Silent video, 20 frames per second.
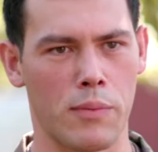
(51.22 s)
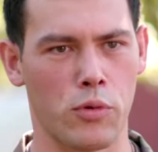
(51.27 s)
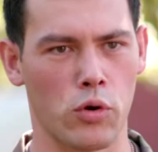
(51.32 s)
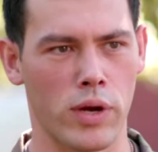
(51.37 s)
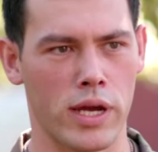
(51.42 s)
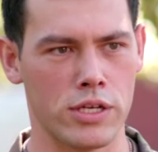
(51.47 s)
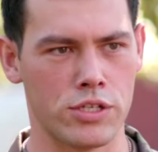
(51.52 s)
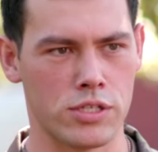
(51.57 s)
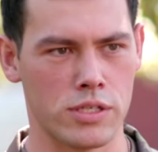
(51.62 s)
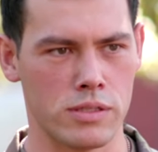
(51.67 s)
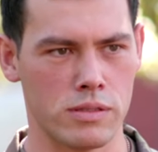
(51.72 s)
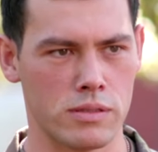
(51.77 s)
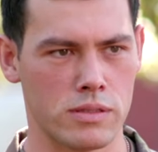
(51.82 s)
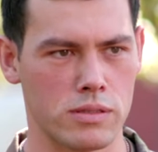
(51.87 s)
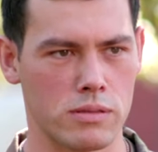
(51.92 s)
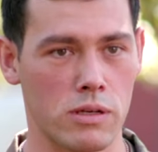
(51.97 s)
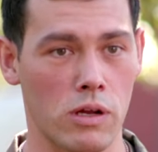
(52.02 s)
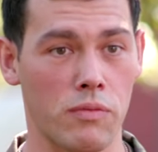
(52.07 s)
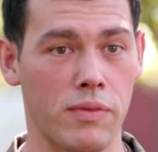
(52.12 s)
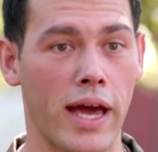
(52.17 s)

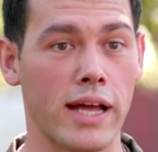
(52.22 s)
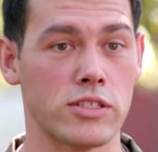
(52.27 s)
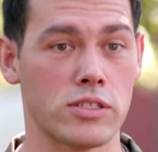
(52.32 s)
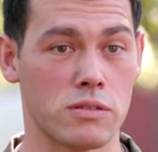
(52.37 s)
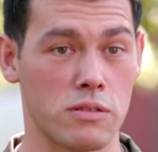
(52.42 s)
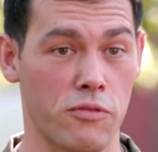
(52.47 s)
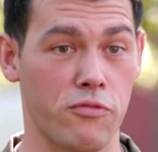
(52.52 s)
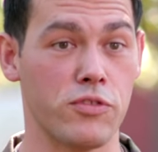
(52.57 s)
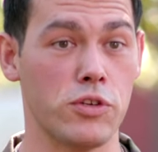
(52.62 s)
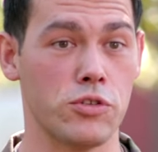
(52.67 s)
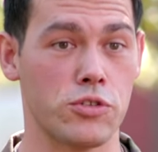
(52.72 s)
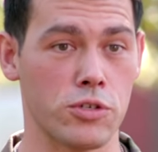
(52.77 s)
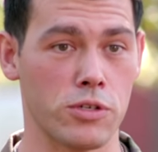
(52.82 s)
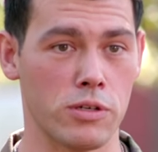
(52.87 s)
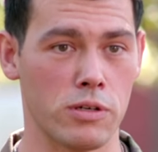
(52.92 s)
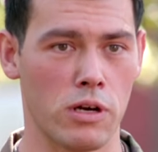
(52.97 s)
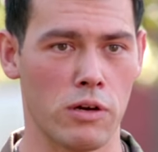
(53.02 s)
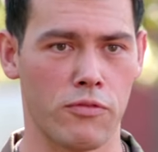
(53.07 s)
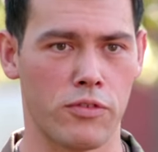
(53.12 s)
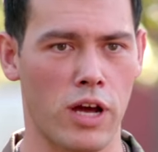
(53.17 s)
operations, you know, that's the
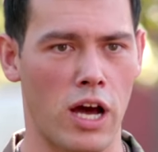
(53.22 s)
future of